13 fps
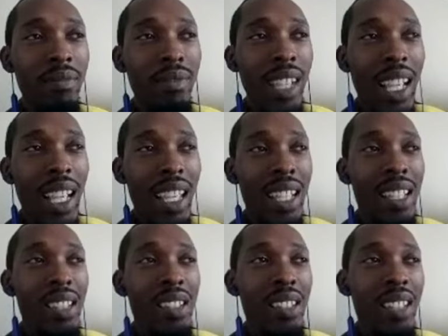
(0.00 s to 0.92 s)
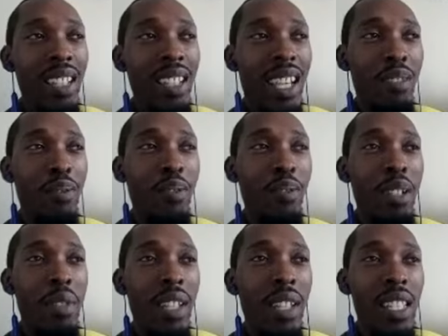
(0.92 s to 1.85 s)
I like to kind of frame
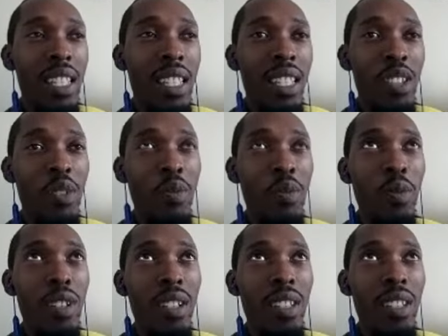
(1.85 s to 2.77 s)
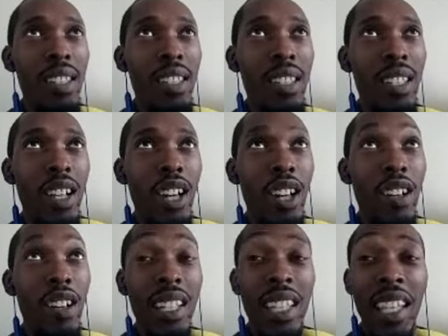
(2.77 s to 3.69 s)
it as this was our
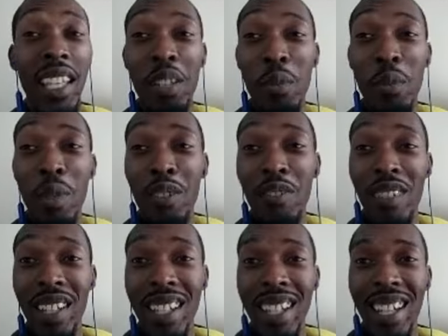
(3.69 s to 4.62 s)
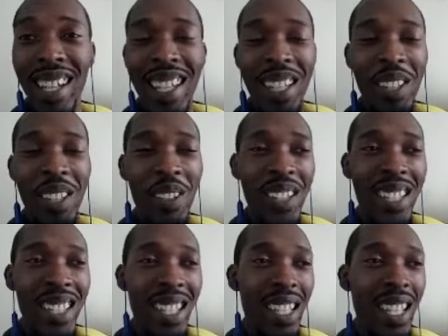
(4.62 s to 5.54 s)
engagement ring, I guess you could say.